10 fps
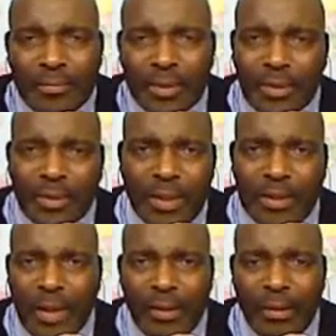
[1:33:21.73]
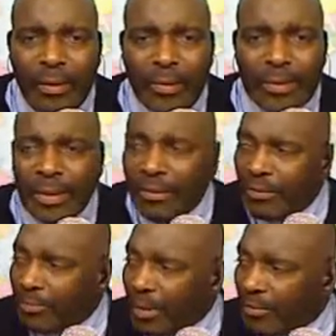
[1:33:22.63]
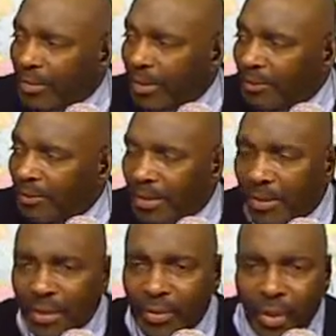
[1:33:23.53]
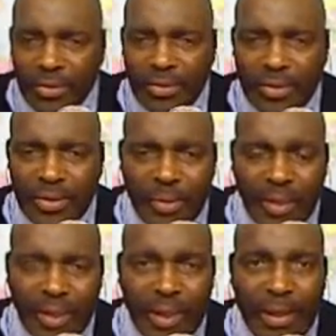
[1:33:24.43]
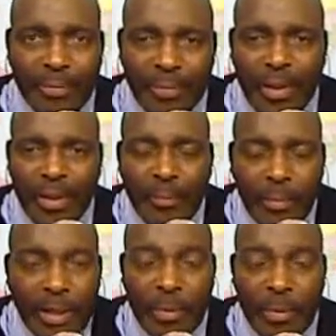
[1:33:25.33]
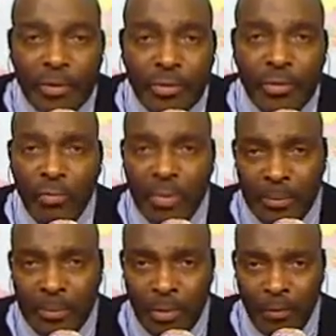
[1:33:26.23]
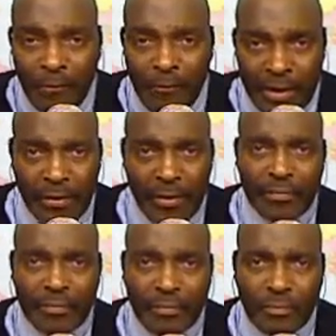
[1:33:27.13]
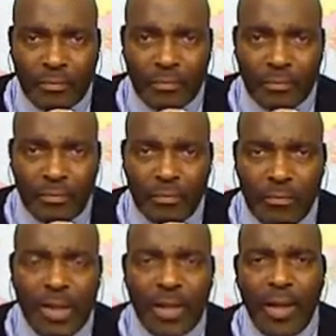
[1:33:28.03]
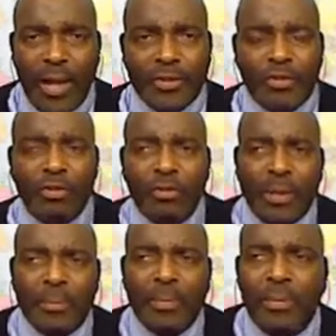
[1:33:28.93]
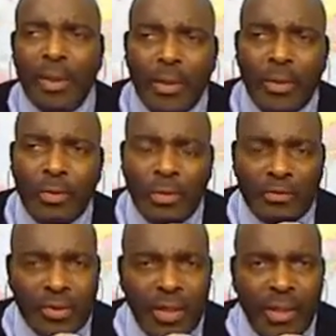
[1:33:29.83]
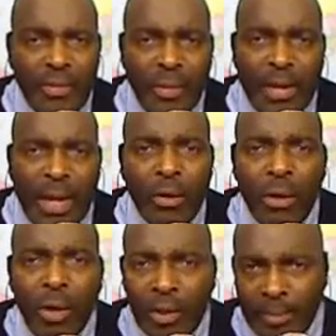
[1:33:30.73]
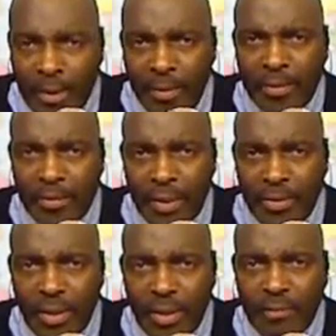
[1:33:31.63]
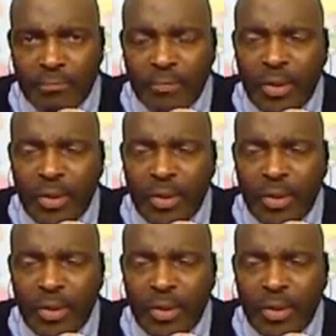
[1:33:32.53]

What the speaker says: just the taste of alcohol, it just never appealed to me. So it wasn't something that but I do know people who fear it. And I do know people who have alcoholic parents, let's say,